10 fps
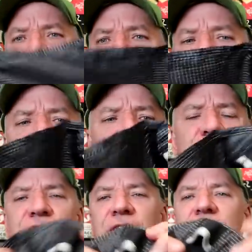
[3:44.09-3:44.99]
the
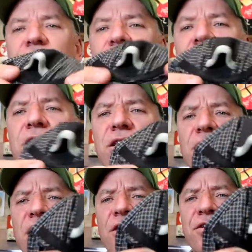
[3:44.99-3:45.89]
corners here.
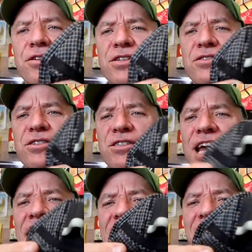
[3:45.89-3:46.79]
Look how they're just
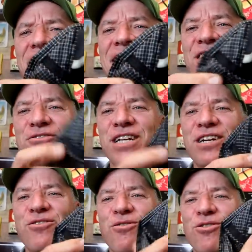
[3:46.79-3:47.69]
this heavy
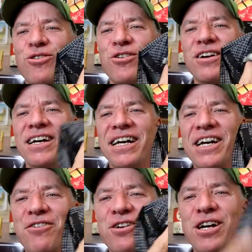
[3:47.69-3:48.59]
duty corner
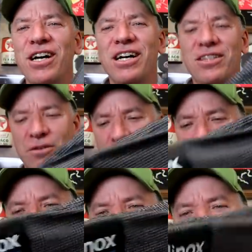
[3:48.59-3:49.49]
here to
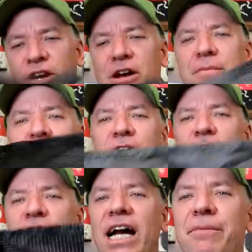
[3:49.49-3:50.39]
hold the chair up.
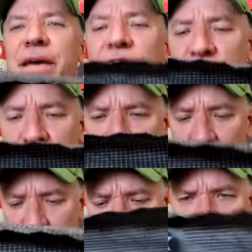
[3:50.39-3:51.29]
You've got to make
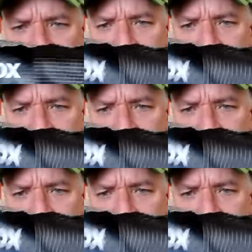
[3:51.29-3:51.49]
sure